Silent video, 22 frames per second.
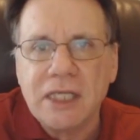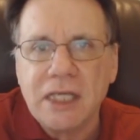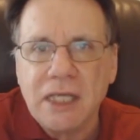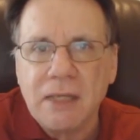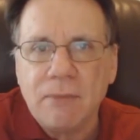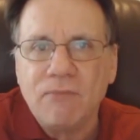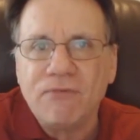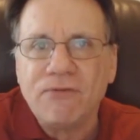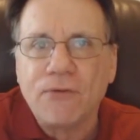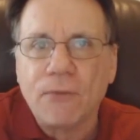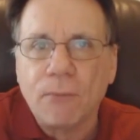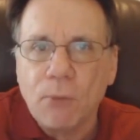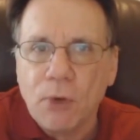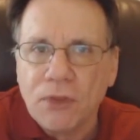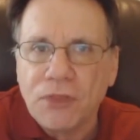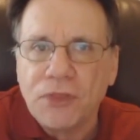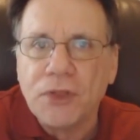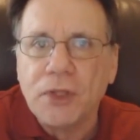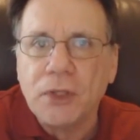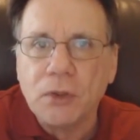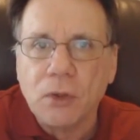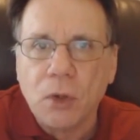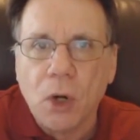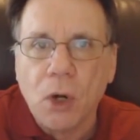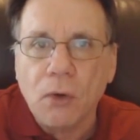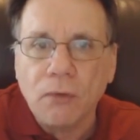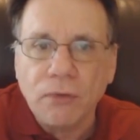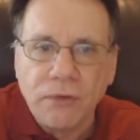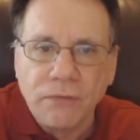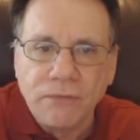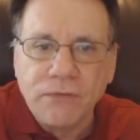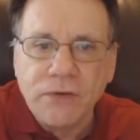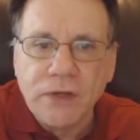team from within their
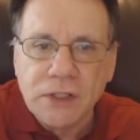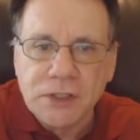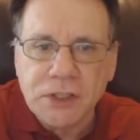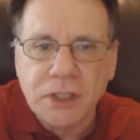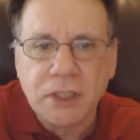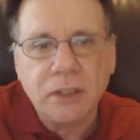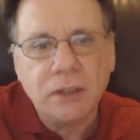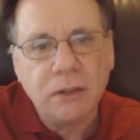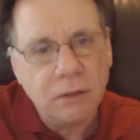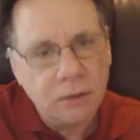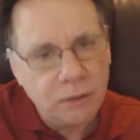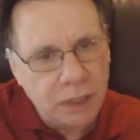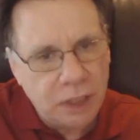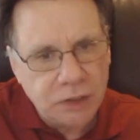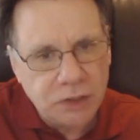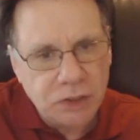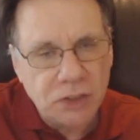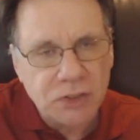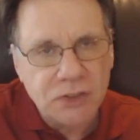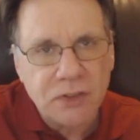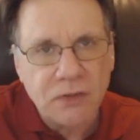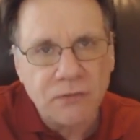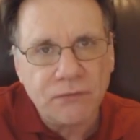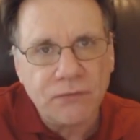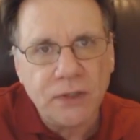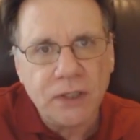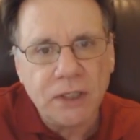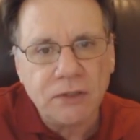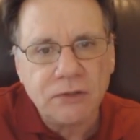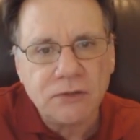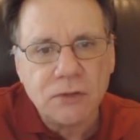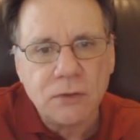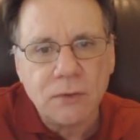own division, they just
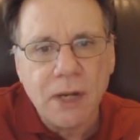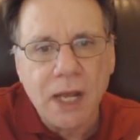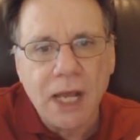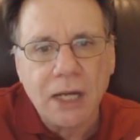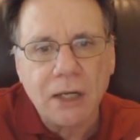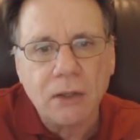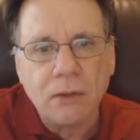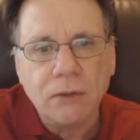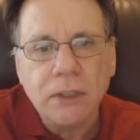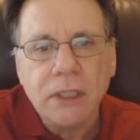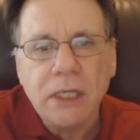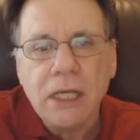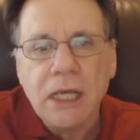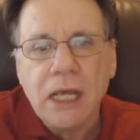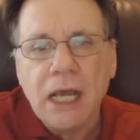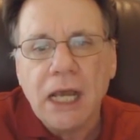defeated Toronto,